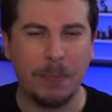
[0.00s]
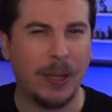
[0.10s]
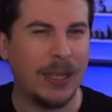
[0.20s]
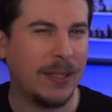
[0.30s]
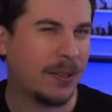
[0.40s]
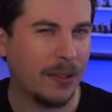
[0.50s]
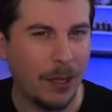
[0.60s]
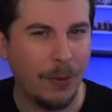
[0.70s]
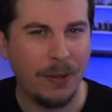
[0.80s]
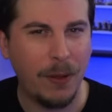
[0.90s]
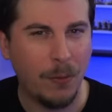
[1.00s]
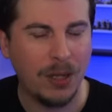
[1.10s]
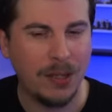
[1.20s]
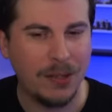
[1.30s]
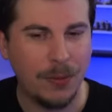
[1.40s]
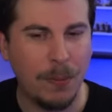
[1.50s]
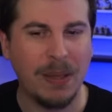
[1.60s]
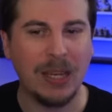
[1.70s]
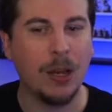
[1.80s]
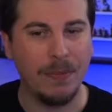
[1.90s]
play slow if it wants to and
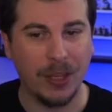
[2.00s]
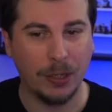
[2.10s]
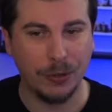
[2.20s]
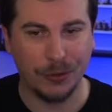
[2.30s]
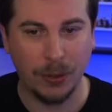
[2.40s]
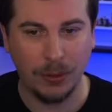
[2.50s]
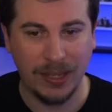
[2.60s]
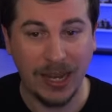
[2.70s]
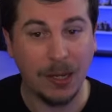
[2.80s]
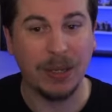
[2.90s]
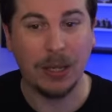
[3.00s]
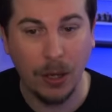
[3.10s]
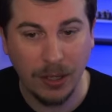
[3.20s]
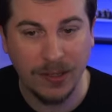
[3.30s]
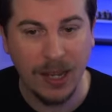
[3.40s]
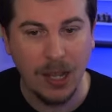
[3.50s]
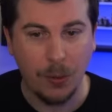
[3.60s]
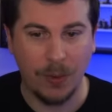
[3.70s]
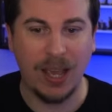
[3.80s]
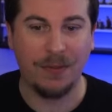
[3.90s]
become the control deck, because
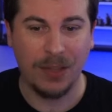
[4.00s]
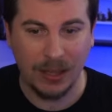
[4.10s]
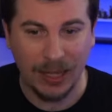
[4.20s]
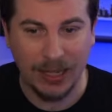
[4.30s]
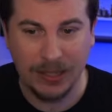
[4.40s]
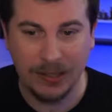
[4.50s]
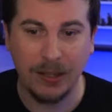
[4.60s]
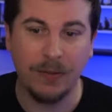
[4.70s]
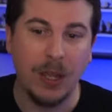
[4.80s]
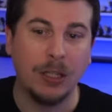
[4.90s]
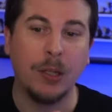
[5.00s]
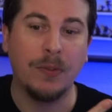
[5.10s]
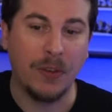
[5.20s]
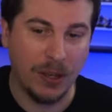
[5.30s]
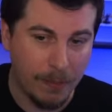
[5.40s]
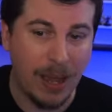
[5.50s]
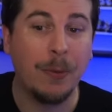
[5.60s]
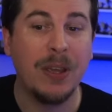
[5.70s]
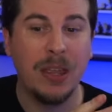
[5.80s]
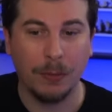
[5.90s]
we have the likes of, you know, we've got the
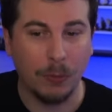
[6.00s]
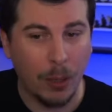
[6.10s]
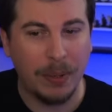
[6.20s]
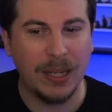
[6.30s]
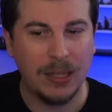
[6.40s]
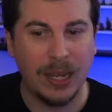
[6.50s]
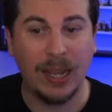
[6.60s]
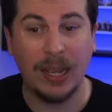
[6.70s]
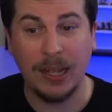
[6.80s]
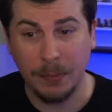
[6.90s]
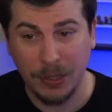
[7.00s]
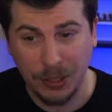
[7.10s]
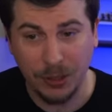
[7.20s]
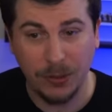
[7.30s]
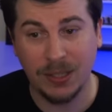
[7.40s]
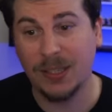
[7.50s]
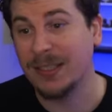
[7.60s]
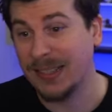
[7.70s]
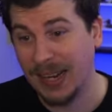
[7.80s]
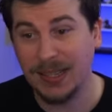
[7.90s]
Maui and the Robin and the
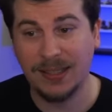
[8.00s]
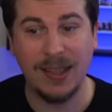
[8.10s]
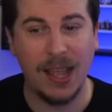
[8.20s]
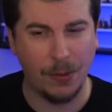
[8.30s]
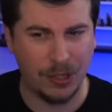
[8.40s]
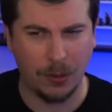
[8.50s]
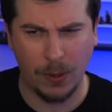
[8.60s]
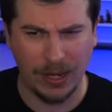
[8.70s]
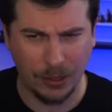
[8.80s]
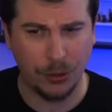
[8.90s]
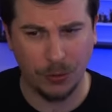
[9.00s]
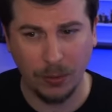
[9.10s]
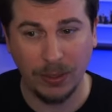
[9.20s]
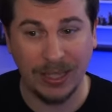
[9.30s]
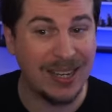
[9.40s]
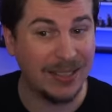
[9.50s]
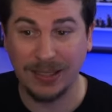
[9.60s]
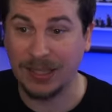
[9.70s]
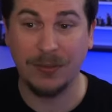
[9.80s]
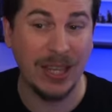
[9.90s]
Medusas, Tinks in there, which are quite controlly cards,
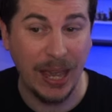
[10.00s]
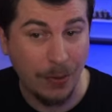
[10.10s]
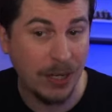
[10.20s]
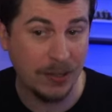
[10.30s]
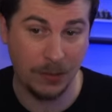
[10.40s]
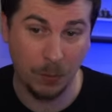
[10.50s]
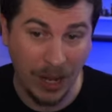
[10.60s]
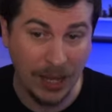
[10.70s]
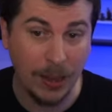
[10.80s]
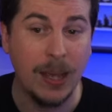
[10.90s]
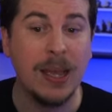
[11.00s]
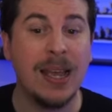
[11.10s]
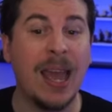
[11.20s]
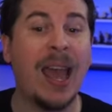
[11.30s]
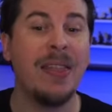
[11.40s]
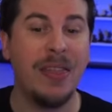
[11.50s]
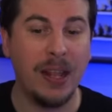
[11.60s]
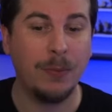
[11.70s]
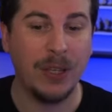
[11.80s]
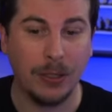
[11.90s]
even the Erics as well. And
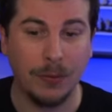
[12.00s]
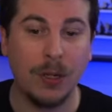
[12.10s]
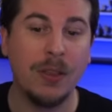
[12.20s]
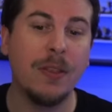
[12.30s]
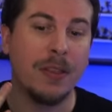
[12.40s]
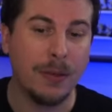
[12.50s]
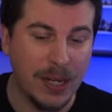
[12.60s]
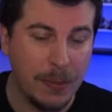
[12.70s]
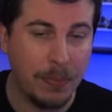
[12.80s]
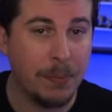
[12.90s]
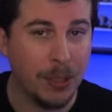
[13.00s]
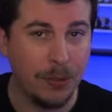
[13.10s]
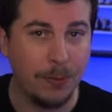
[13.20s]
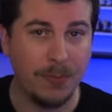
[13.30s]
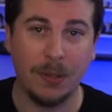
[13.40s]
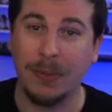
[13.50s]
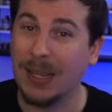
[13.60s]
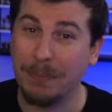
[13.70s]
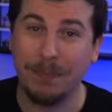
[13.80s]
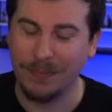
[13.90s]
then we can run the 3 Babooms to
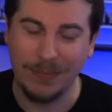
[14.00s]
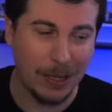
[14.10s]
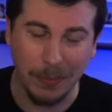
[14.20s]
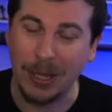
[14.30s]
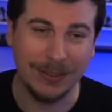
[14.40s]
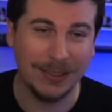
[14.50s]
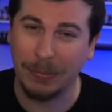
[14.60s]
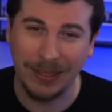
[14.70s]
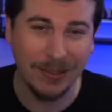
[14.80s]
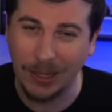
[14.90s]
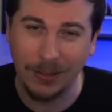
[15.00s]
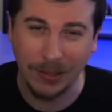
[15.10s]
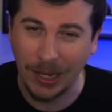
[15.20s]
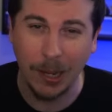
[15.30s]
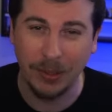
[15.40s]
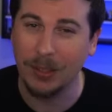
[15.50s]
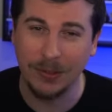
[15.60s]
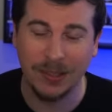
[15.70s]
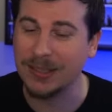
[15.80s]
be, I'll be honest, basically kill Diablos, because